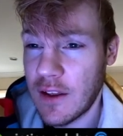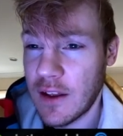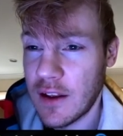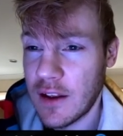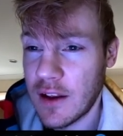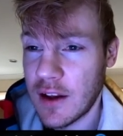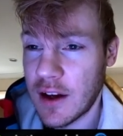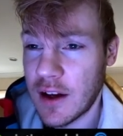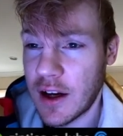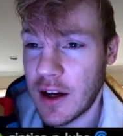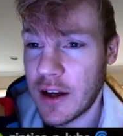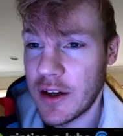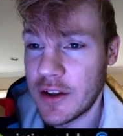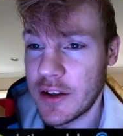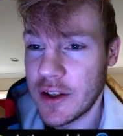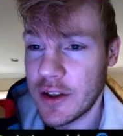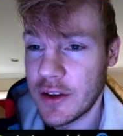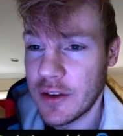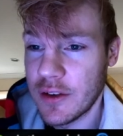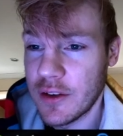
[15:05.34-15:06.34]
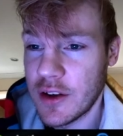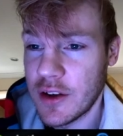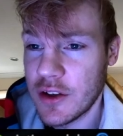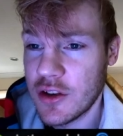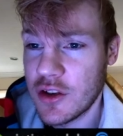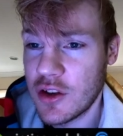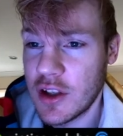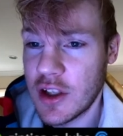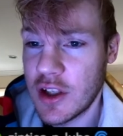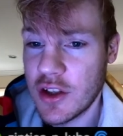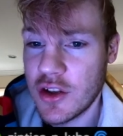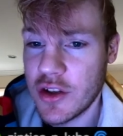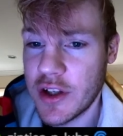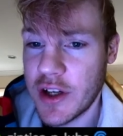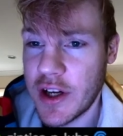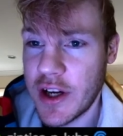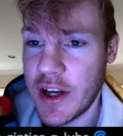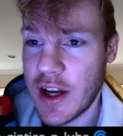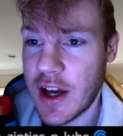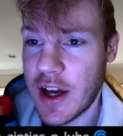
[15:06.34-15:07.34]
I don't know. This
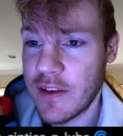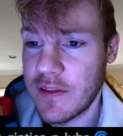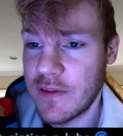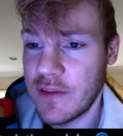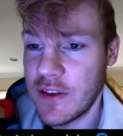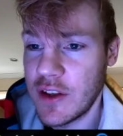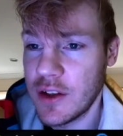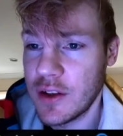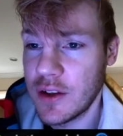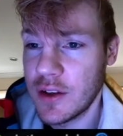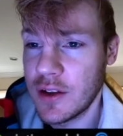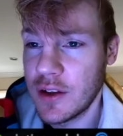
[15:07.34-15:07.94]
trade I feel